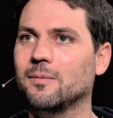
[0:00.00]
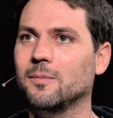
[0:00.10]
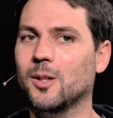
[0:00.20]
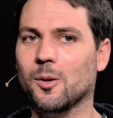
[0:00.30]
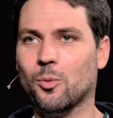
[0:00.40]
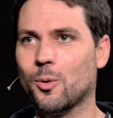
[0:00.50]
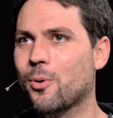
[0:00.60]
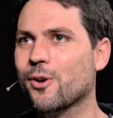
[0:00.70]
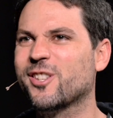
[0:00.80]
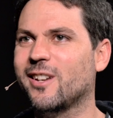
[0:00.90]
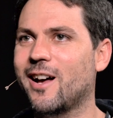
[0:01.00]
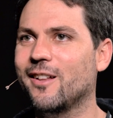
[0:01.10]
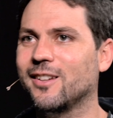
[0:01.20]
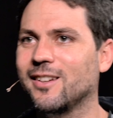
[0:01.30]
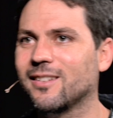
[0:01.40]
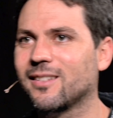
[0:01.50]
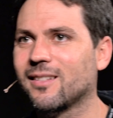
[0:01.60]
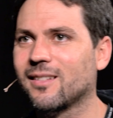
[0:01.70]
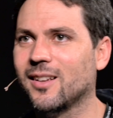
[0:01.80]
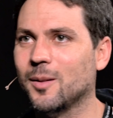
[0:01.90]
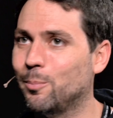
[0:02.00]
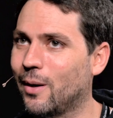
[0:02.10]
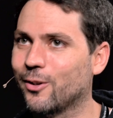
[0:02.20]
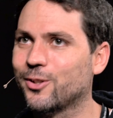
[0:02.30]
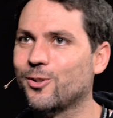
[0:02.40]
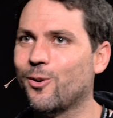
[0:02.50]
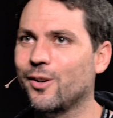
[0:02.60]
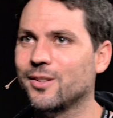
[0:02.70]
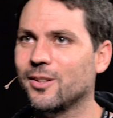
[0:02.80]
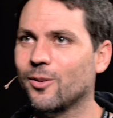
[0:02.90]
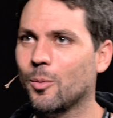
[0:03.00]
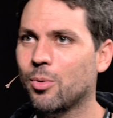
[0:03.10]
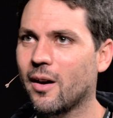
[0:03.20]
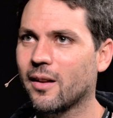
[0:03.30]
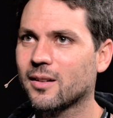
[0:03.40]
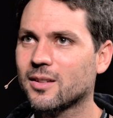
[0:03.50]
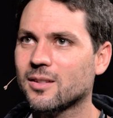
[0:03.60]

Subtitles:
more personality and better stories into our products.